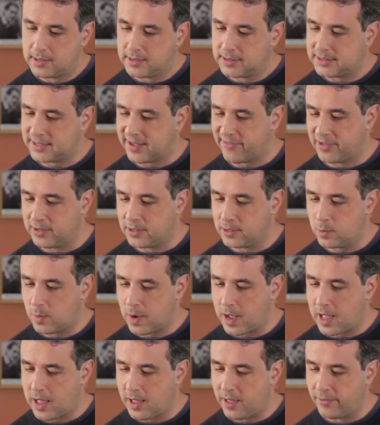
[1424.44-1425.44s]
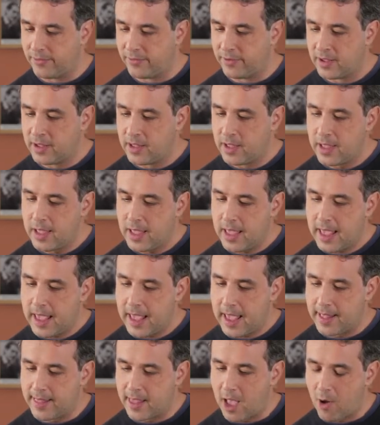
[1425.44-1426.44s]
7-12,
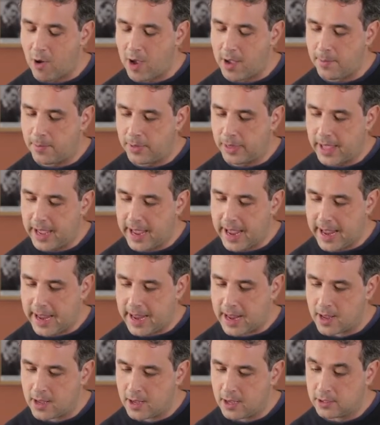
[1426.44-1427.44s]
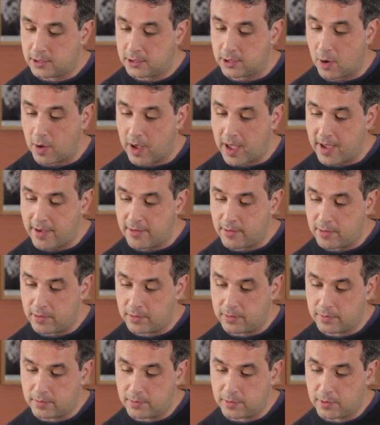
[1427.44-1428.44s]
and now I play. So I
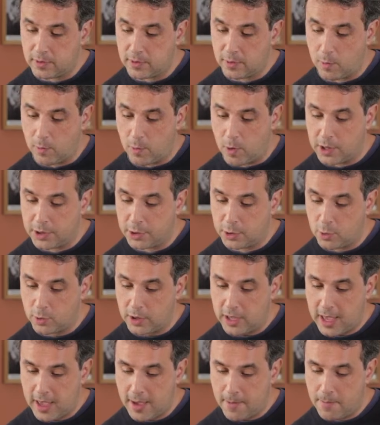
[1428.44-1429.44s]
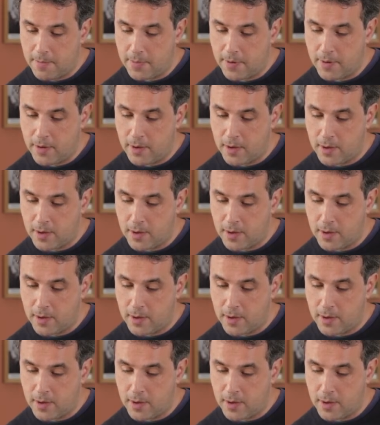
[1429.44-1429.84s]
want to keep